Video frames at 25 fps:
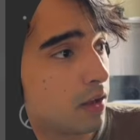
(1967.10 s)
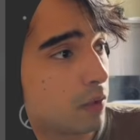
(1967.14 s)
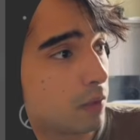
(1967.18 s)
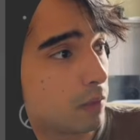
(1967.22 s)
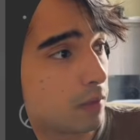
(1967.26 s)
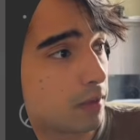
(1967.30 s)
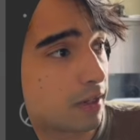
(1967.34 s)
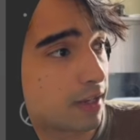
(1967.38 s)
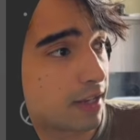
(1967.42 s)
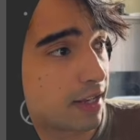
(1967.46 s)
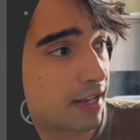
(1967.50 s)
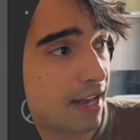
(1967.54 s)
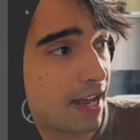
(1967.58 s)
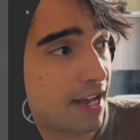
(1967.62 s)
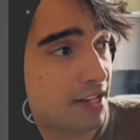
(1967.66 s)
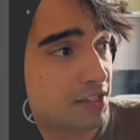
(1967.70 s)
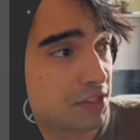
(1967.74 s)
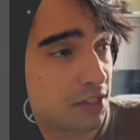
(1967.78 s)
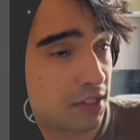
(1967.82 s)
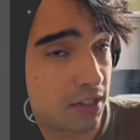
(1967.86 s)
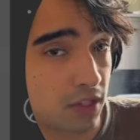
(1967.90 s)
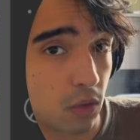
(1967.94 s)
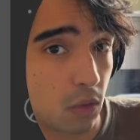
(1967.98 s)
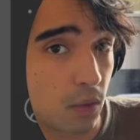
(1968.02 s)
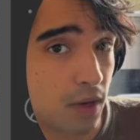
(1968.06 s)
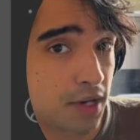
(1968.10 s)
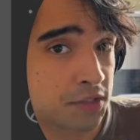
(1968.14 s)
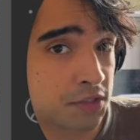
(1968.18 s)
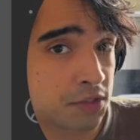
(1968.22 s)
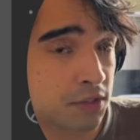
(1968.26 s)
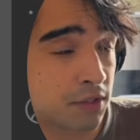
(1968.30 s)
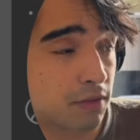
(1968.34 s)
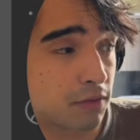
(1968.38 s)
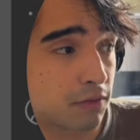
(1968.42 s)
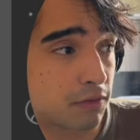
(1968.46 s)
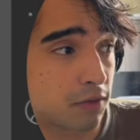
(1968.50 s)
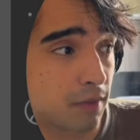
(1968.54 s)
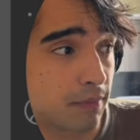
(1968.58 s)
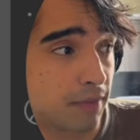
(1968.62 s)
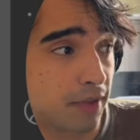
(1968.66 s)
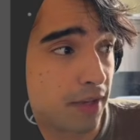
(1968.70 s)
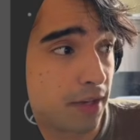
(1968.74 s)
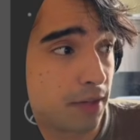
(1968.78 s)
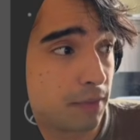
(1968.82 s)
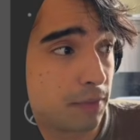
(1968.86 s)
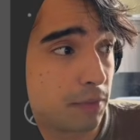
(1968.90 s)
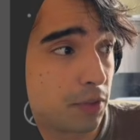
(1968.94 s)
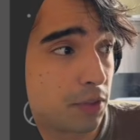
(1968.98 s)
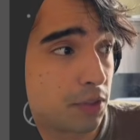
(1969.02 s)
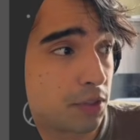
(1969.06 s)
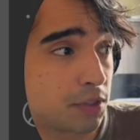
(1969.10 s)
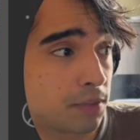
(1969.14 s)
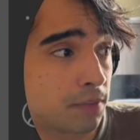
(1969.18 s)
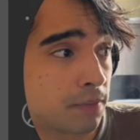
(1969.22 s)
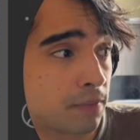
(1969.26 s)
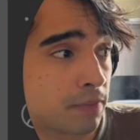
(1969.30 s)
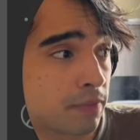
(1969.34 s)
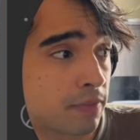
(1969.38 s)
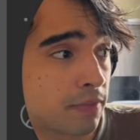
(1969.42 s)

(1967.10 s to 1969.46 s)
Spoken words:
we're catching the question from the input.